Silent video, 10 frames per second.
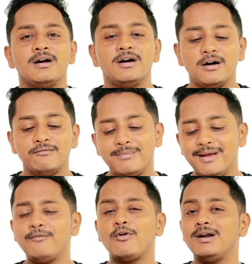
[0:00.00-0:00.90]
uh, we may
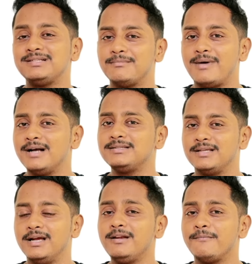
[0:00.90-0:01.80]
have got some marks
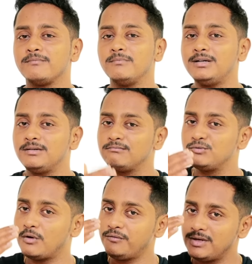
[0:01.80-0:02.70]
there but
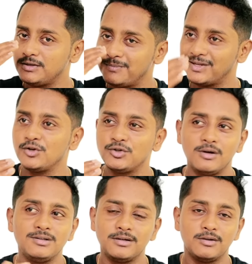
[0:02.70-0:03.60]
software is making
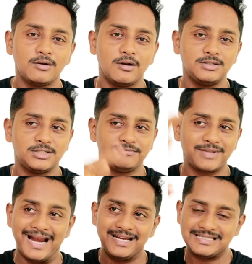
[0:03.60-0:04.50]
sure that you're not
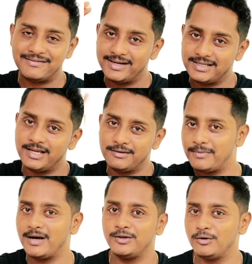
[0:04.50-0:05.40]
at a 79
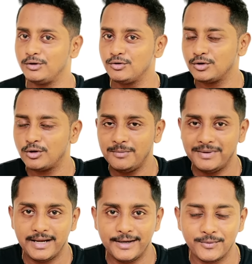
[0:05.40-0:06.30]
par you should not
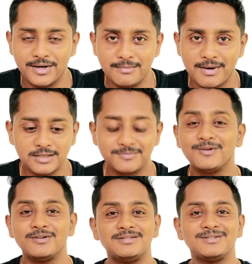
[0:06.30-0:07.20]
be getting 20 marks
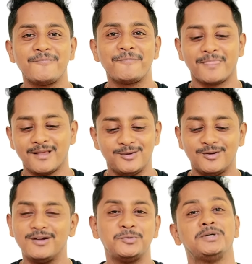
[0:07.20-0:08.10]
because
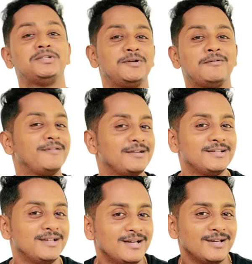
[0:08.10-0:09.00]
you're not worthy of it
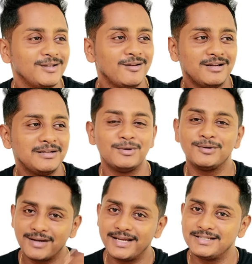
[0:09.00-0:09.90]
you're not able
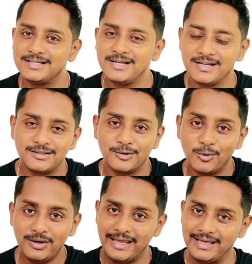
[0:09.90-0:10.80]
to write the
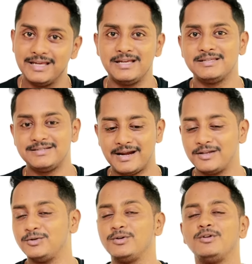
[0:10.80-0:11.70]
note taking
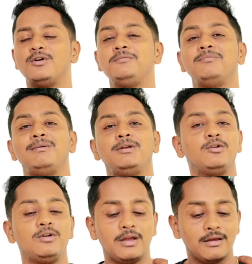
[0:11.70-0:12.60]
strategy or you're not you
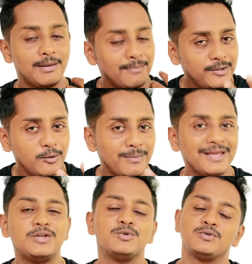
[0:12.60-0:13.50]
know able to
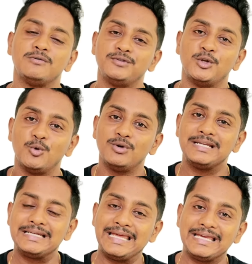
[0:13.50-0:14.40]
make use of the note
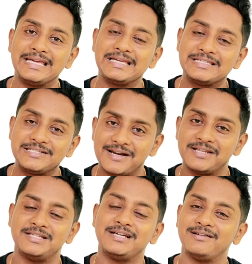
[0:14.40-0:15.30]
taking
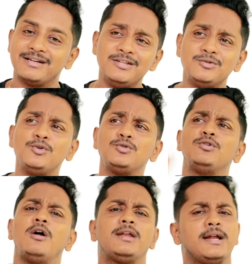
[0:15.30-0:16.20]
strategy correctly so you should
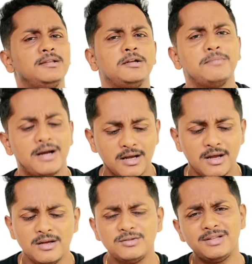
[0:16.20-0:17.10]
not get that mark
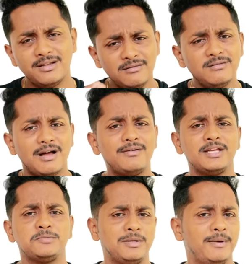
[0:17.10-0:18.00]
so then our
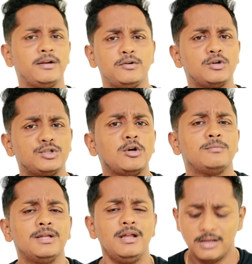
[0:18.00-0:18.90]
experiment did not
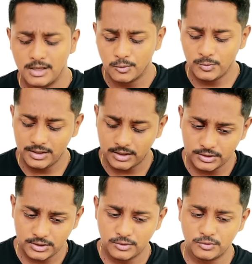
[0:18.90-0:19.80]
stop there we
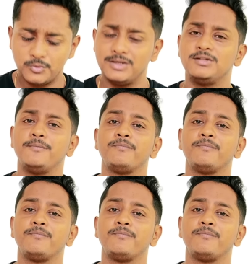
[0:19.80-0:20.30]
continued with